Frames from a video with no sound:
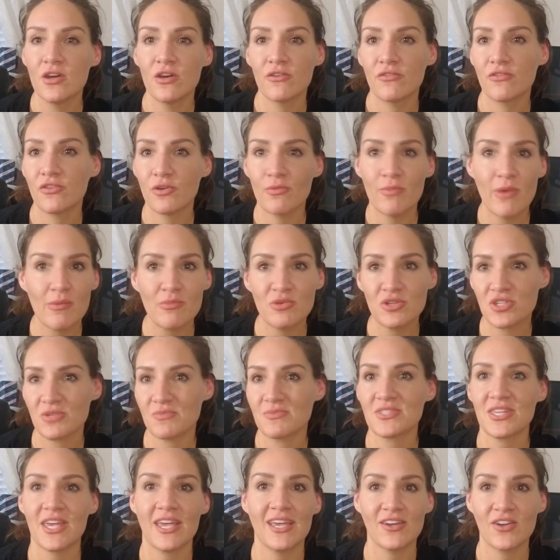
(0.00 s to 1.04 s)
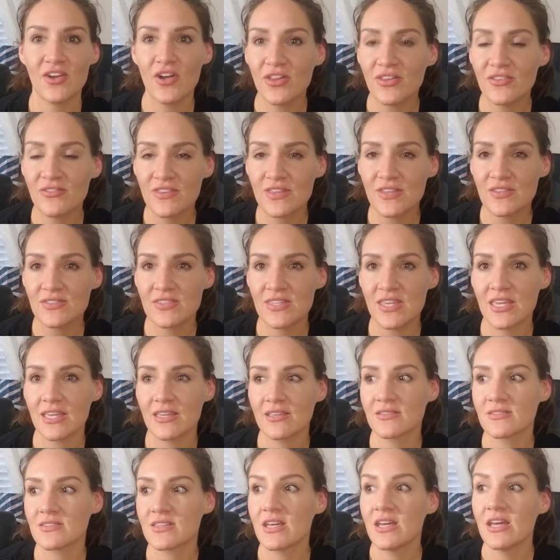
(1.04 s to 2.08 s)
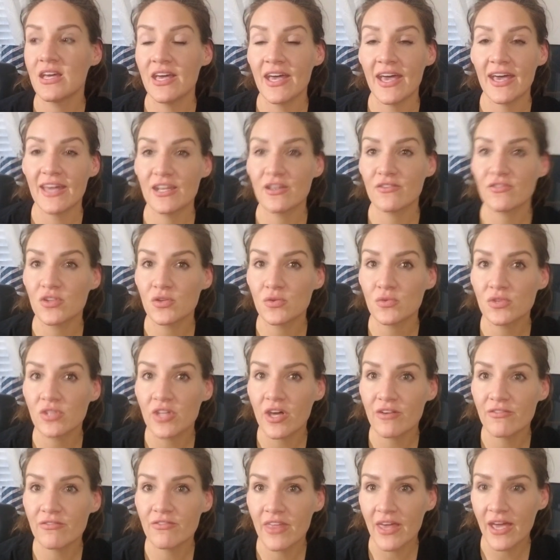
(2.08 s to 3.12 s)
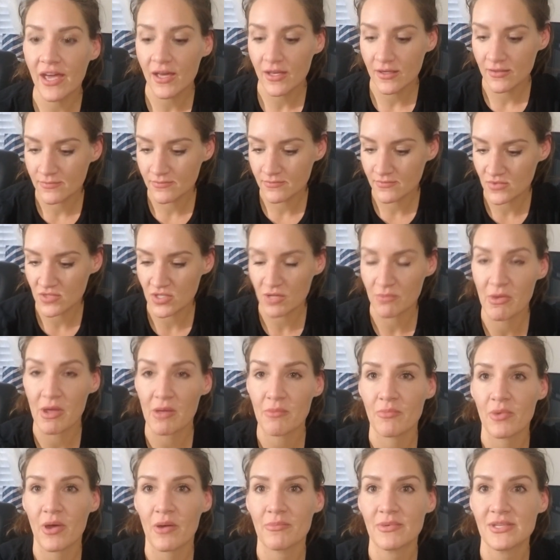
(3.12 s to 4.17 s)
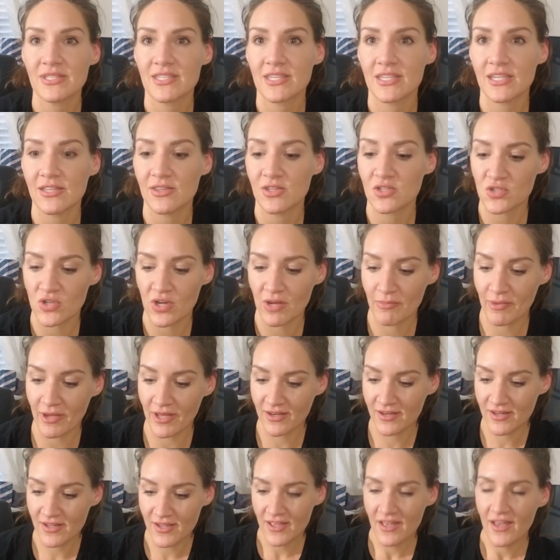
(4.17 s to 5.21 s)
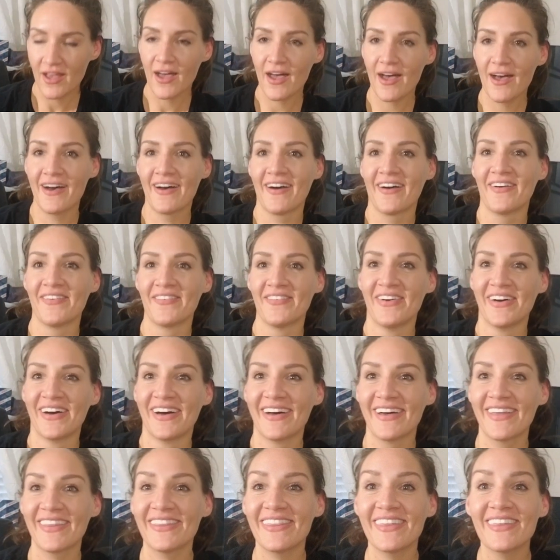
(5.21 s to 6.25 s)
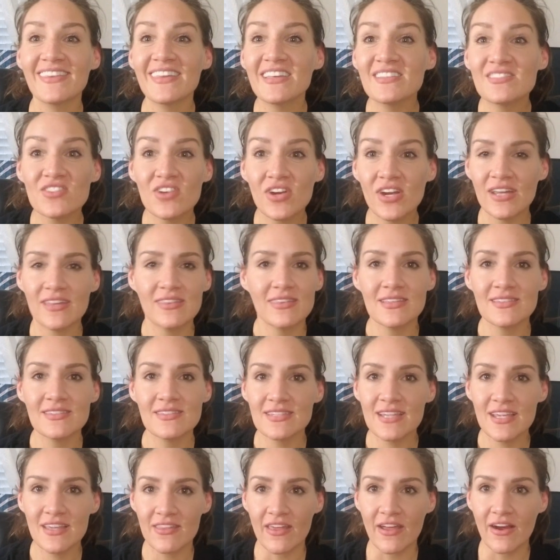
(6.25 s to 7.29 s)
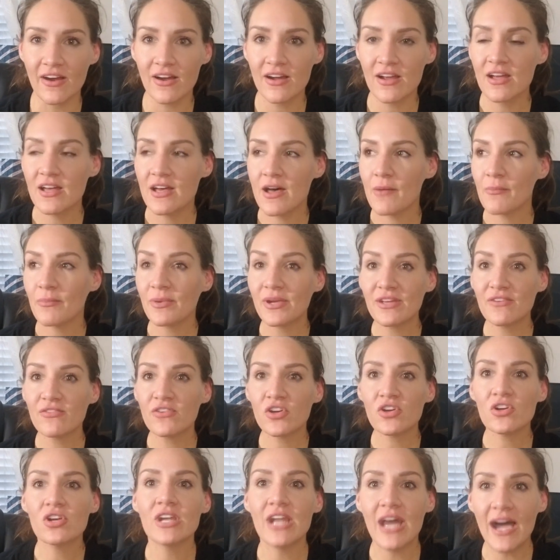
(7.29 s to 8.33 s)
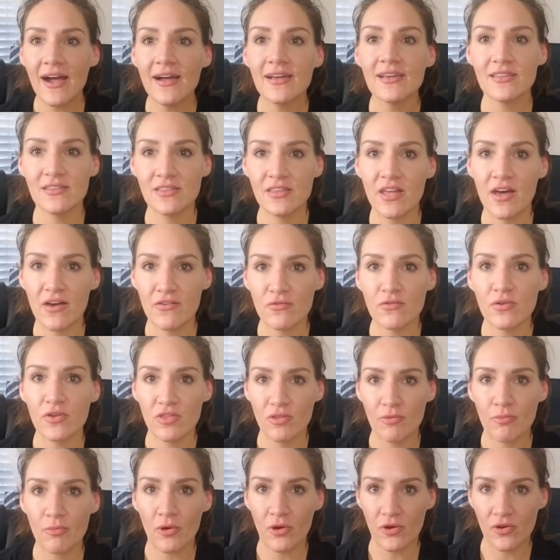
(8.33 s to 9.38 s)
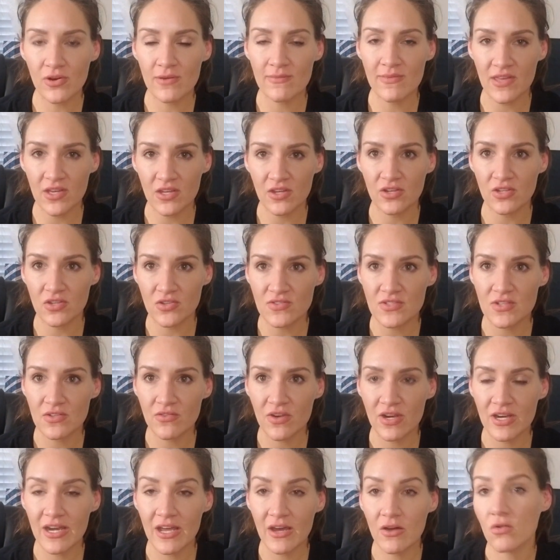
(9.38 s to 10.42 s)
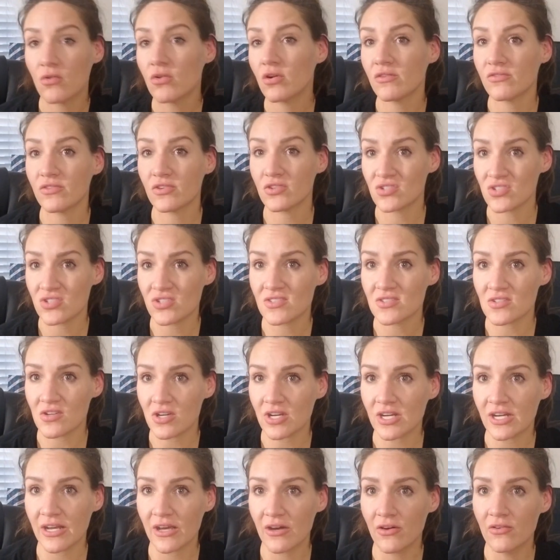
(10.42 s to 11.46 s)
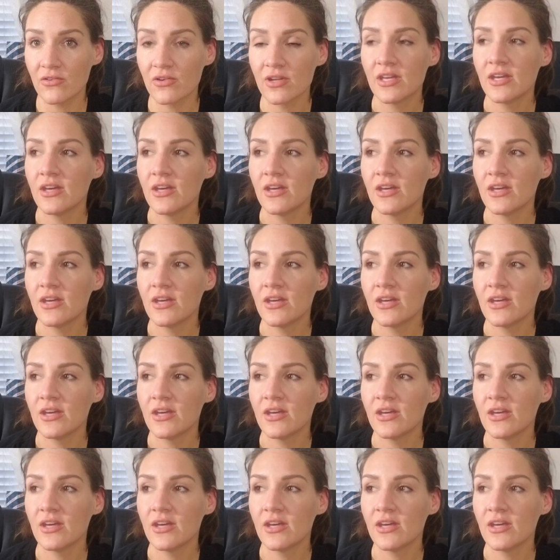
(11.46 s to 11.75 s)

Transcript: for your membership site and all of these things. And if you love that, sorry, my puppy's hitting the tripod, then that's great. Then stay there. But if you're not in love with the program that you're using right now, or if you're just starting out,